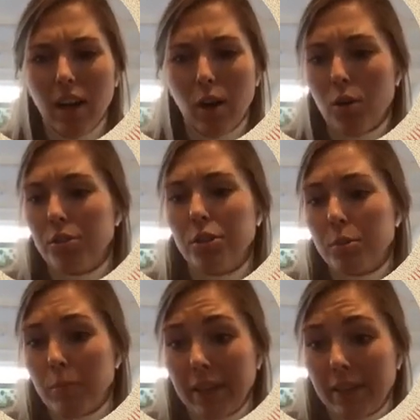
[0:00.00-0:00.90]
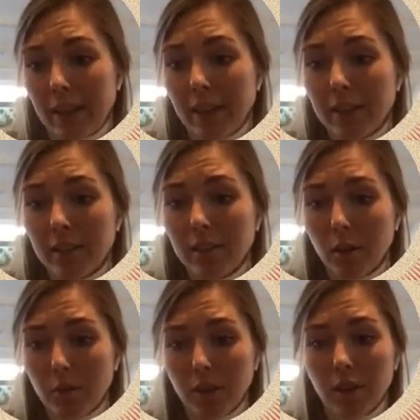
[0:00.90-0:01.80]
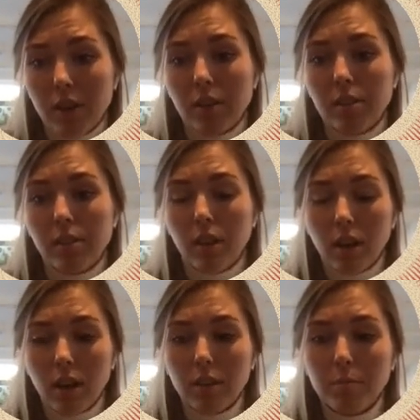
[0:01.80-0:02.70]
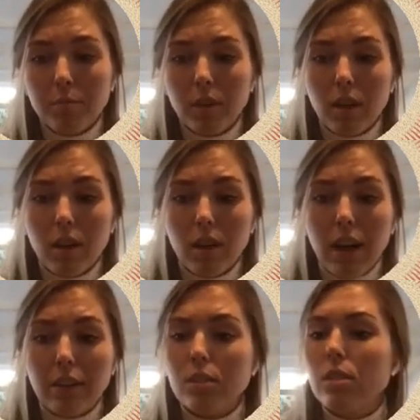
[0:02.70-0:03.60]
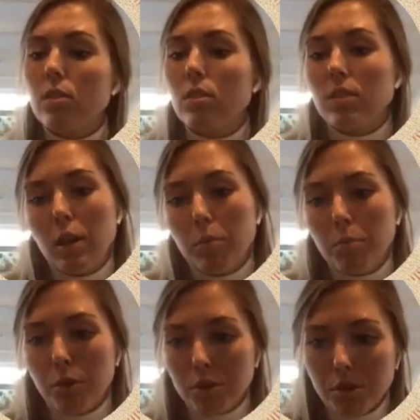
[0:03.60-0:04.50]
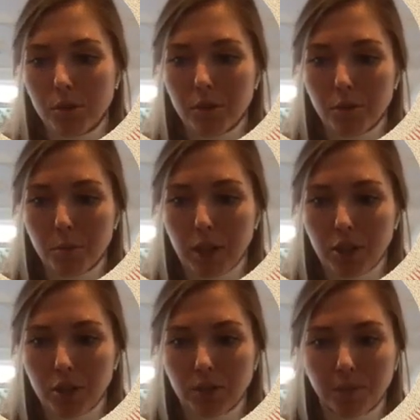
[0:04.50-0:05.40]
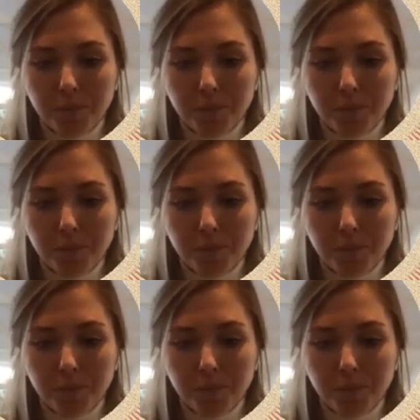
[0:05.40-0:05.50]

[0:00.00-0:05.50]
Or just plain text, something that I see a lot. And does it contain personal information?